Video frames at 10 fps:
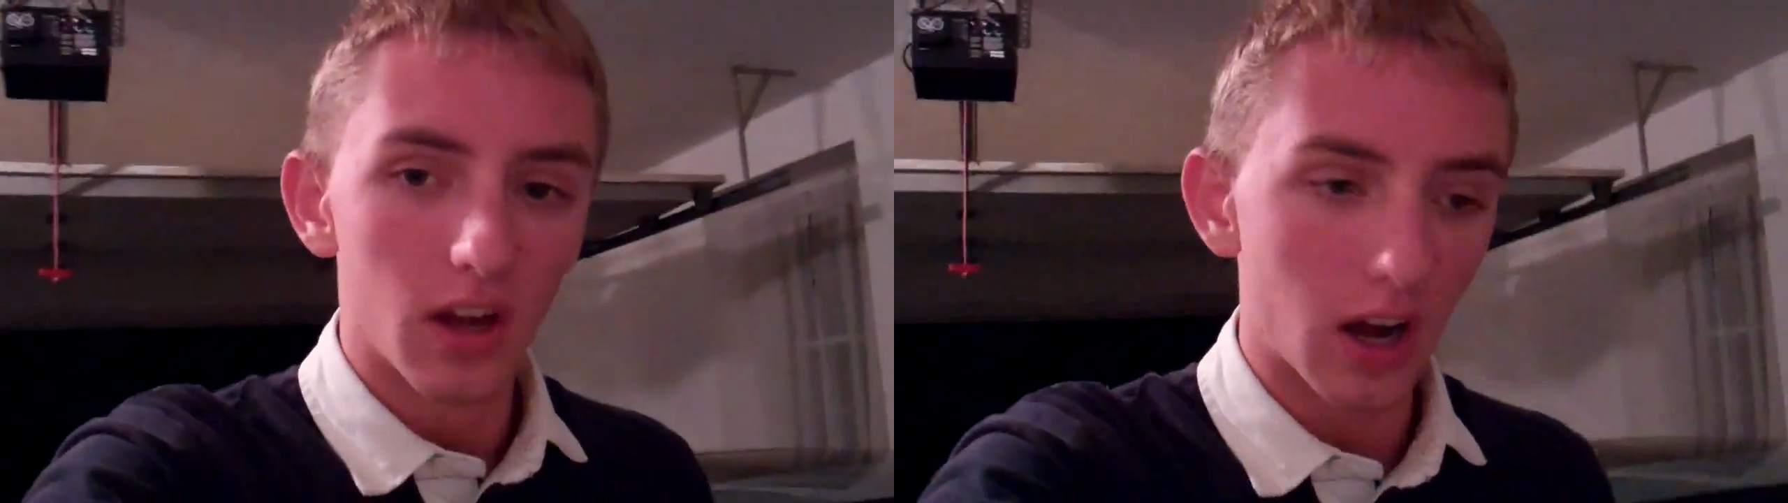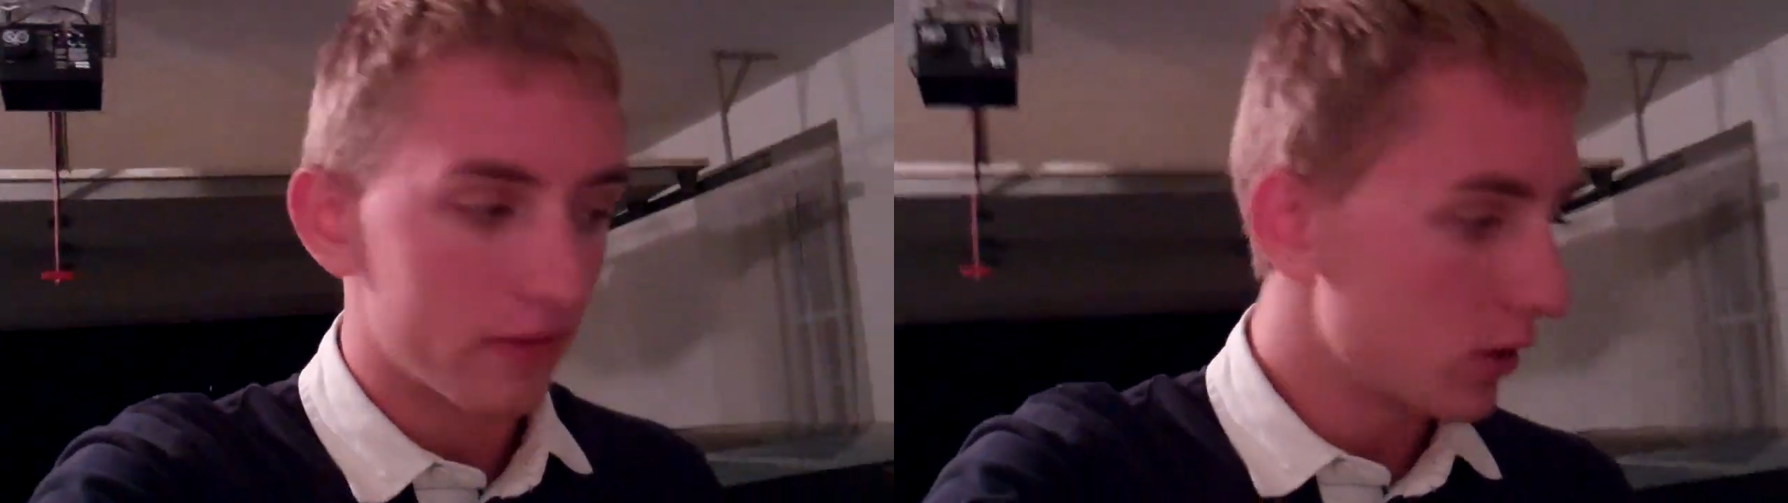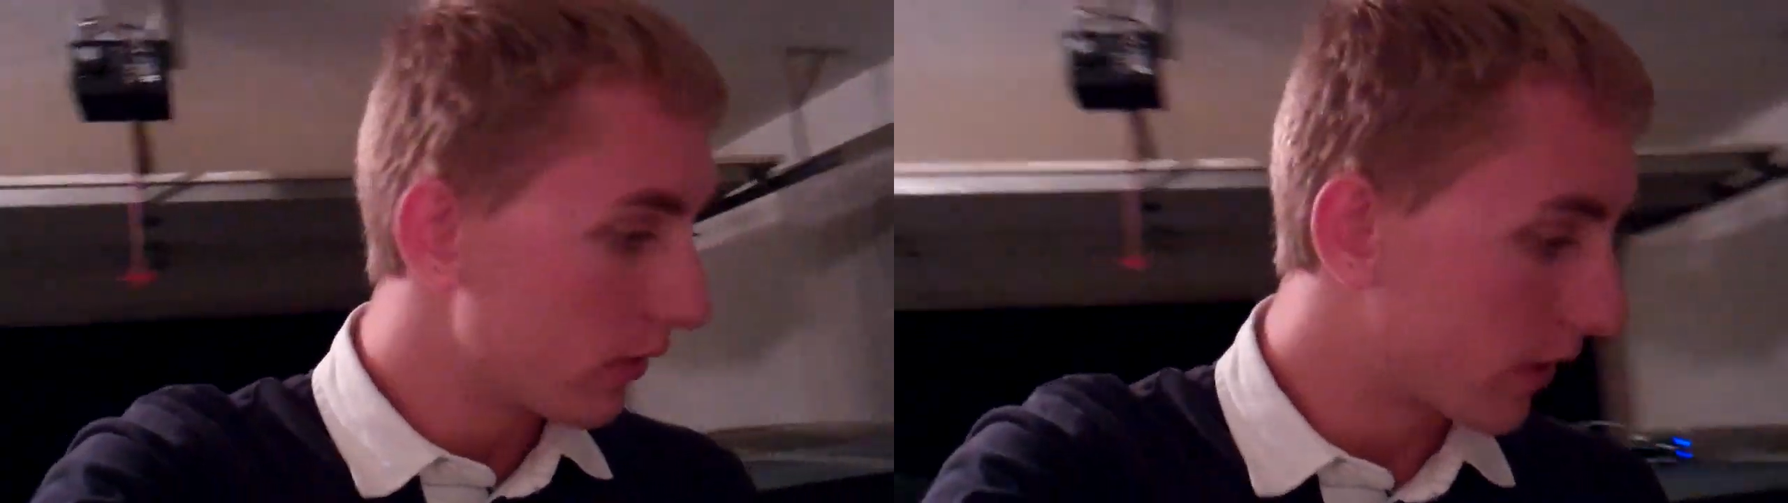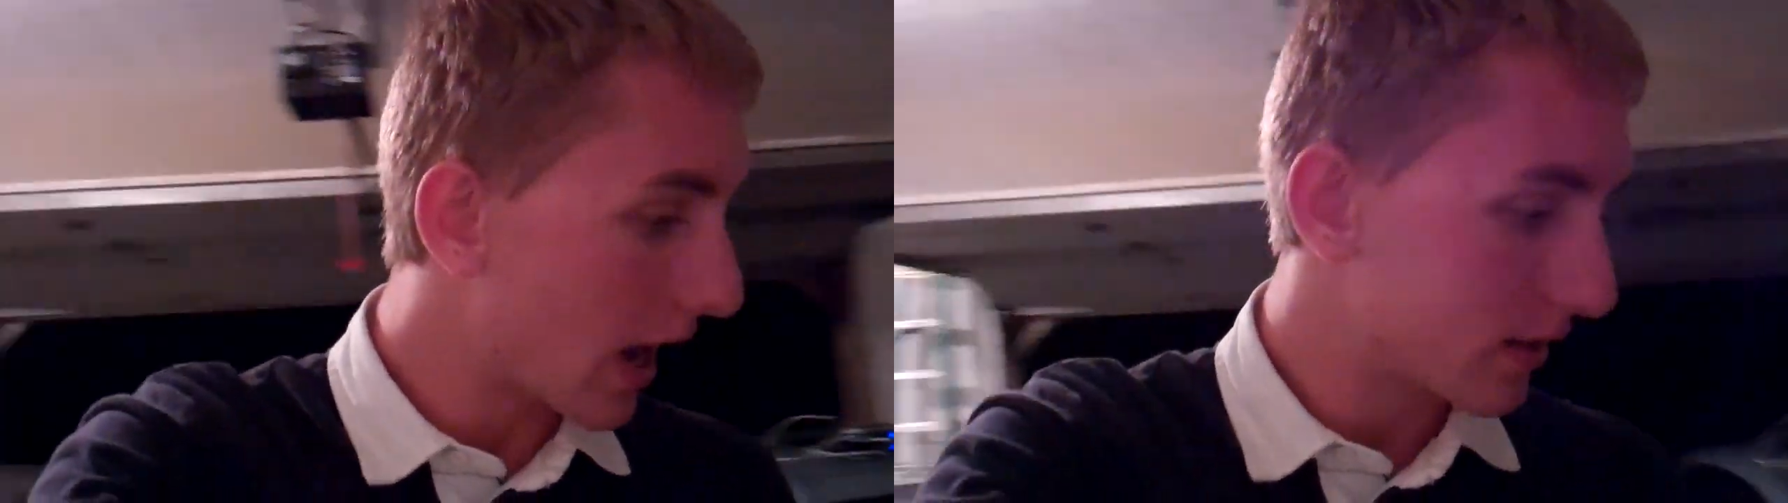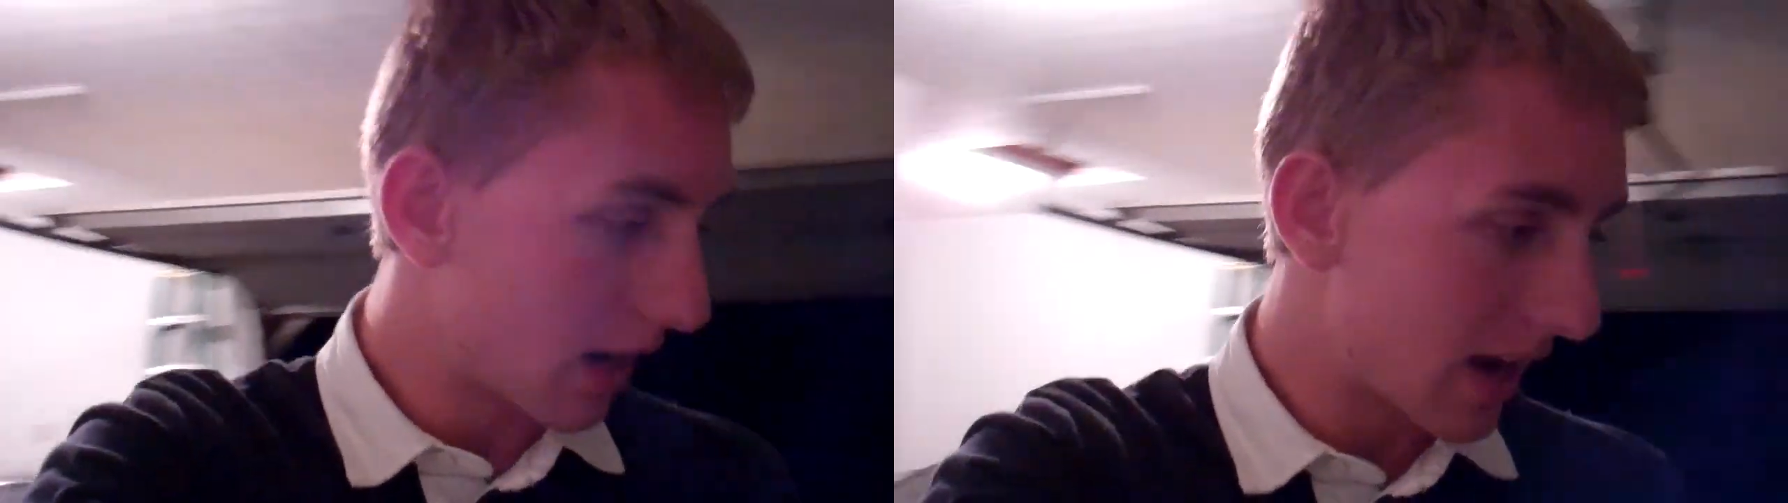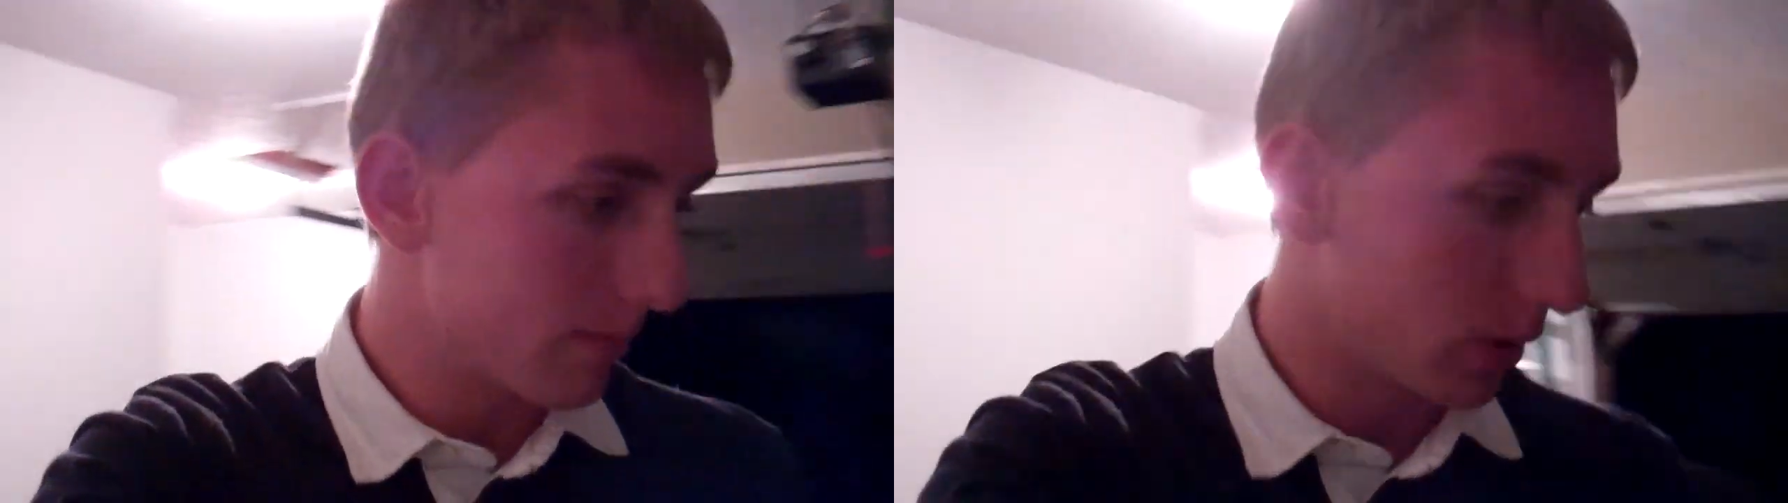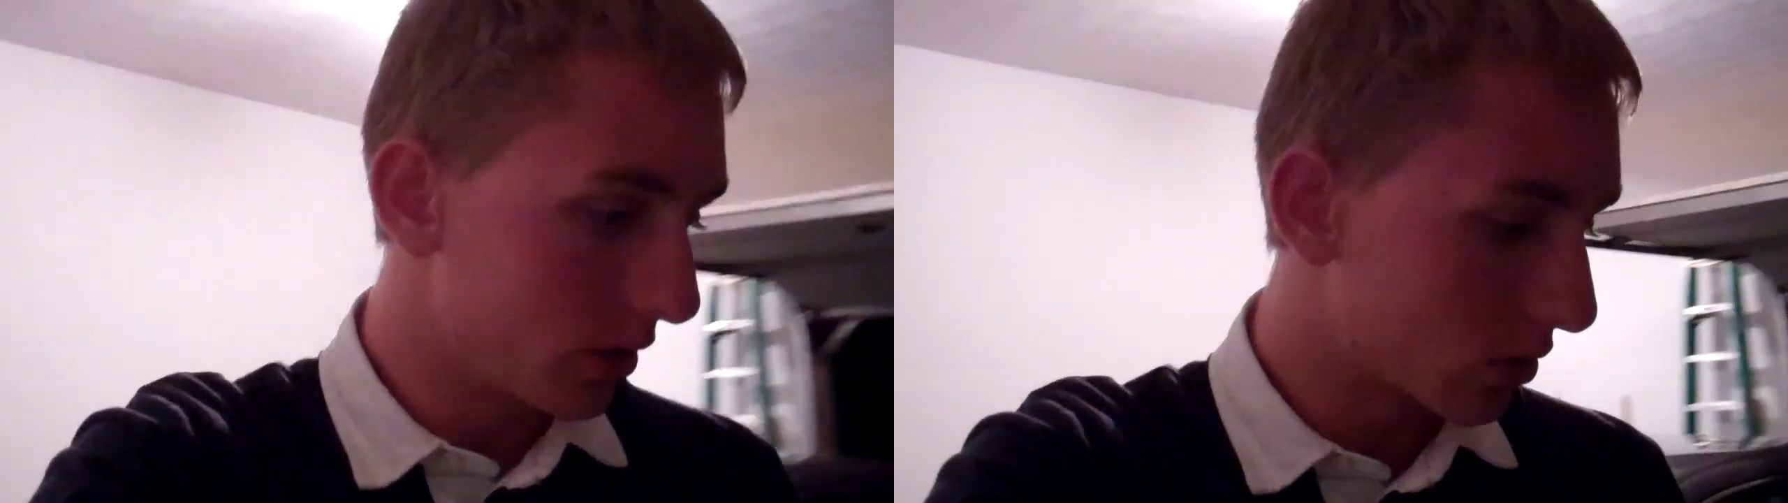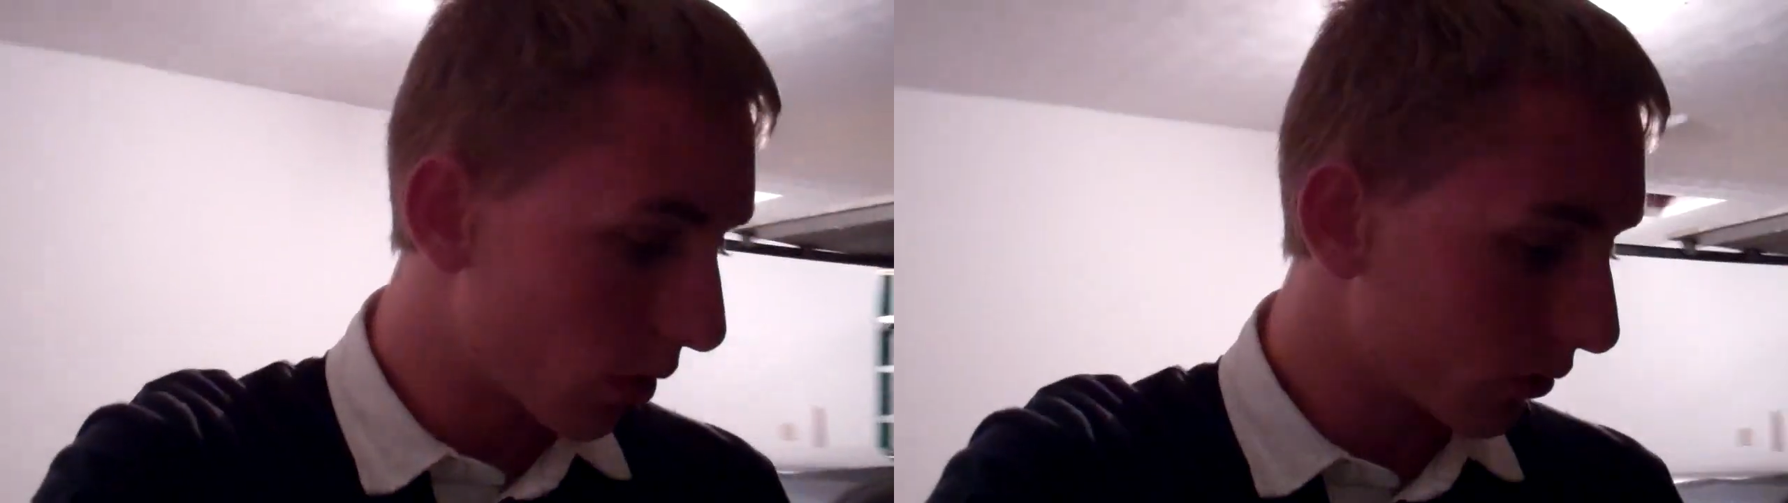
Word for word: If you've got time, please go